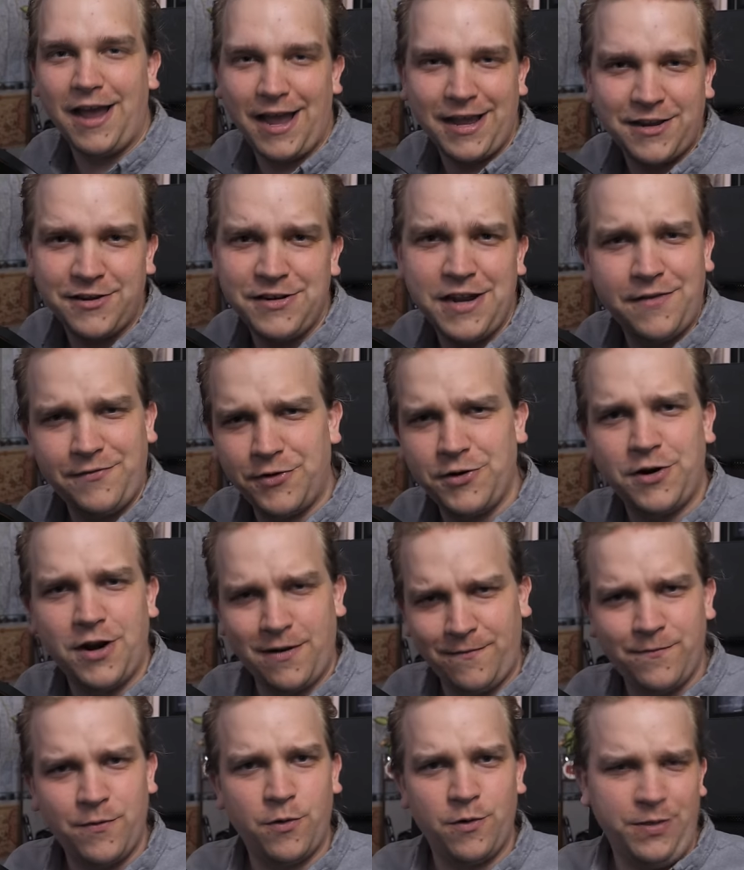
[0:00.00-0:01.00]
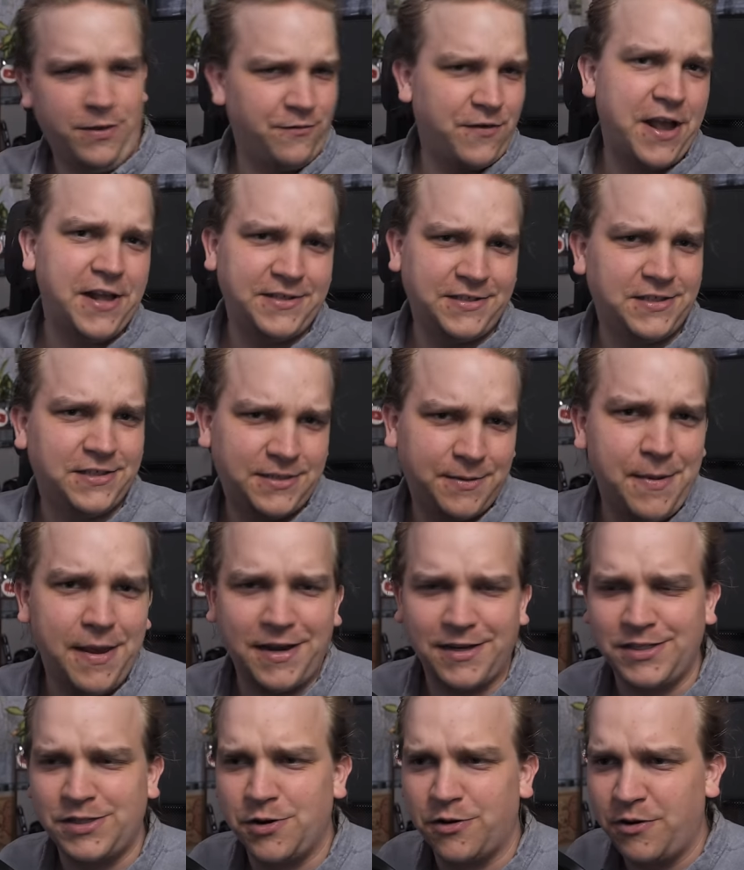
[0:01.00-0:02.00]
I could never afford the rights to
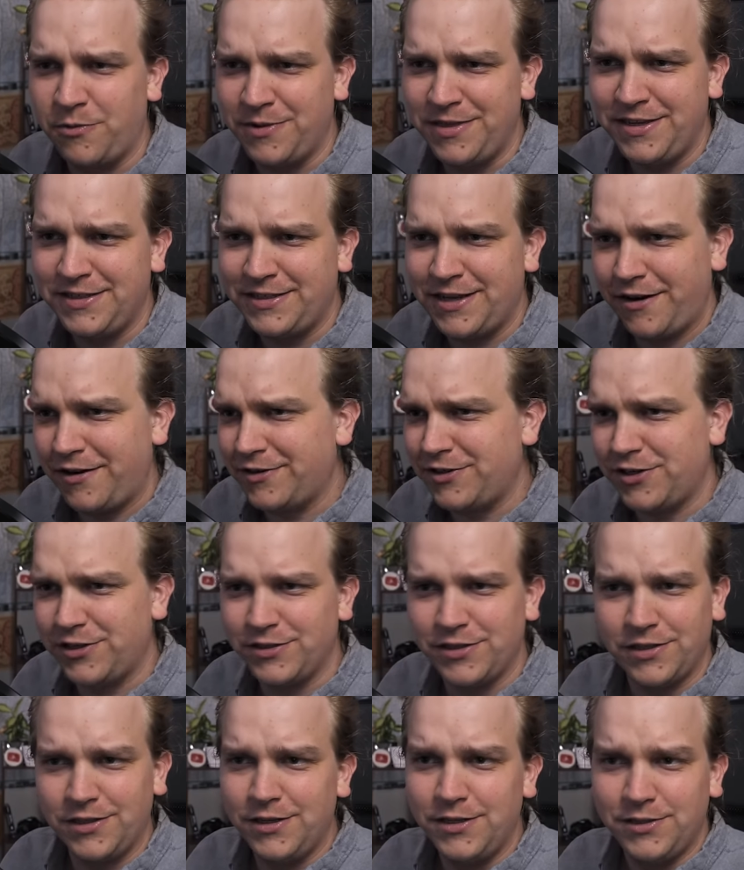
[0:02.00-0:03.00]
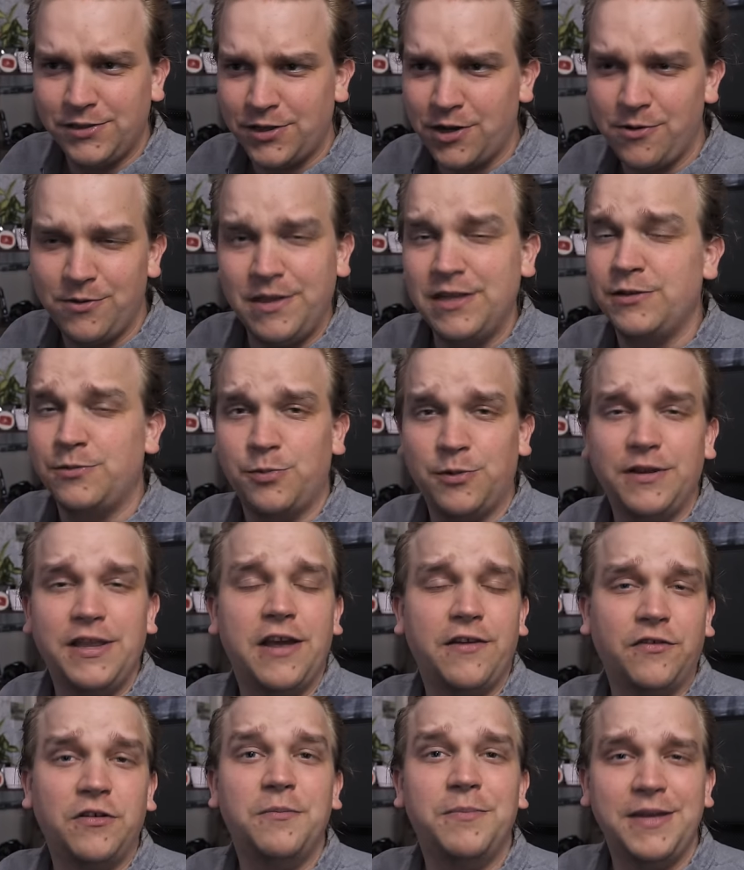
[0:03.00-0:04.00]
make a story with these characters, so this will
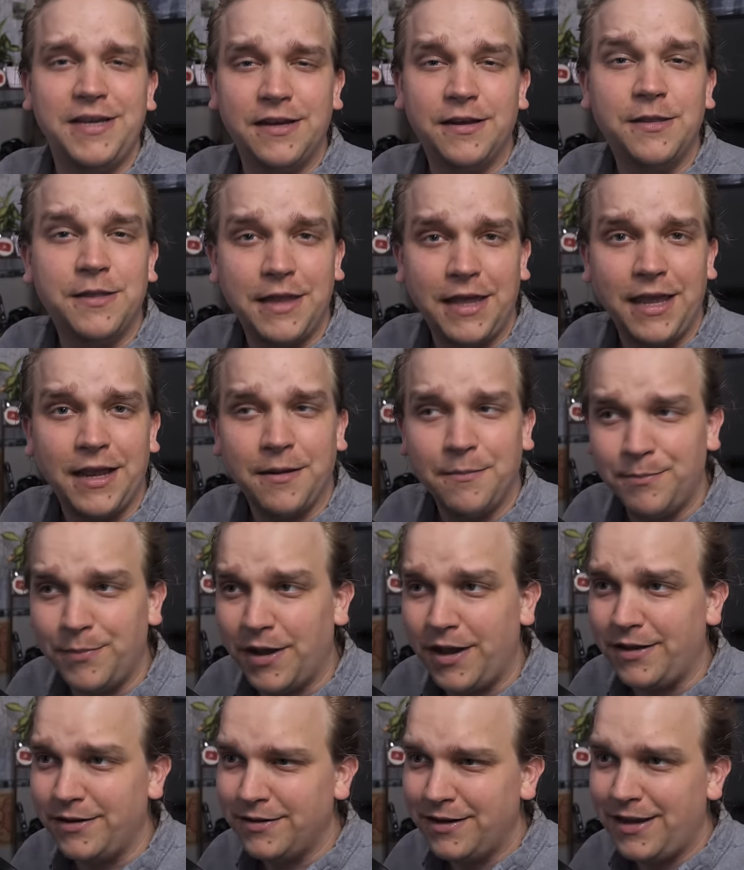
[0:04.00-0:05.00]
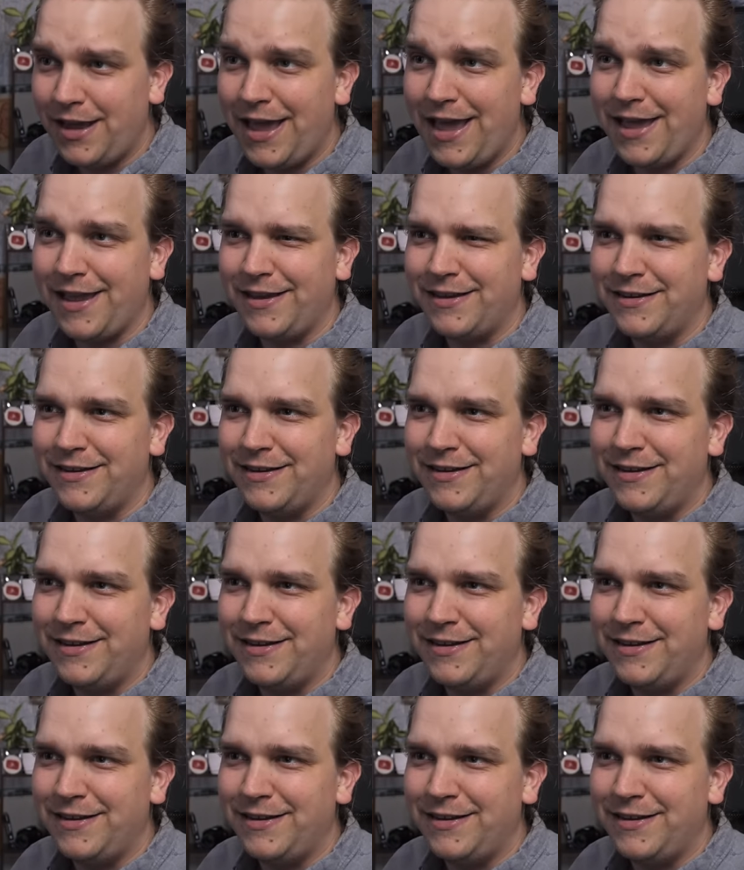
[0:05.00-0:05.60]
never be a thing. But hey,